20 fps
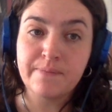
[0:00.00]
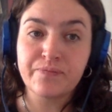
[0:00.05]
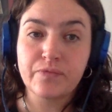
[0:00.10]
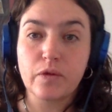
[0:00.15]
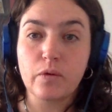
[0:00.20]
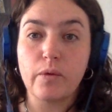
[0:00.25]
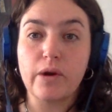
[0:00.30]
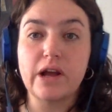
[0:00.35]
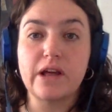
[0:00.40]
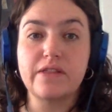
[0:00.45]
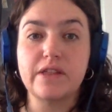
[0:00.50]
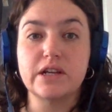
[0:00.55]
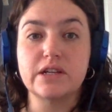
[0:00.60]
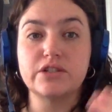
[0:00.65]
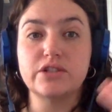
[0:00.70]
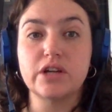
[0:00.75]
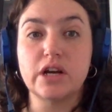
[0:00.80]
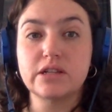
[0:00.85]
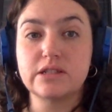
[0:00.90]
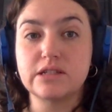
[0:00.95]
where the
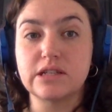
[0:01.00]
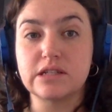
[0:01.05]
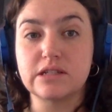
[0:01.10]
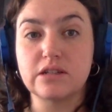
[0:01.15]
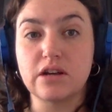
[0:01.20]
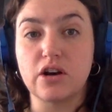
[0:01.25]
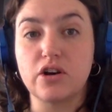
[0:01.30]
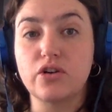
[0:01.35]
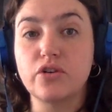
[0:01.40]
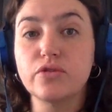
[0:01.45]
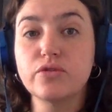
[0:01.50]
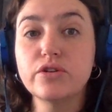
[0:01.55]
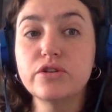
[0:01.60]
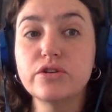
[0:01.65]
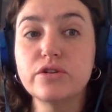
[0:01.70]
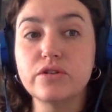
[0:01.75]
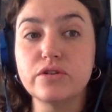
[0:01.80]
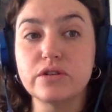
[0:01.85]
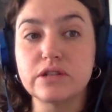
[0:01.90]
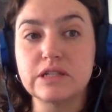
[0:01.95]
injustice
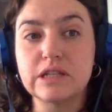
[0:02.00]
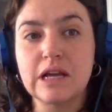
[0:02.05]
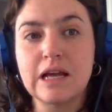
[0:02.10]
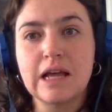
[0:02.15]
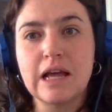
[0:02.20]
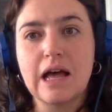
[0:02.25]
accrues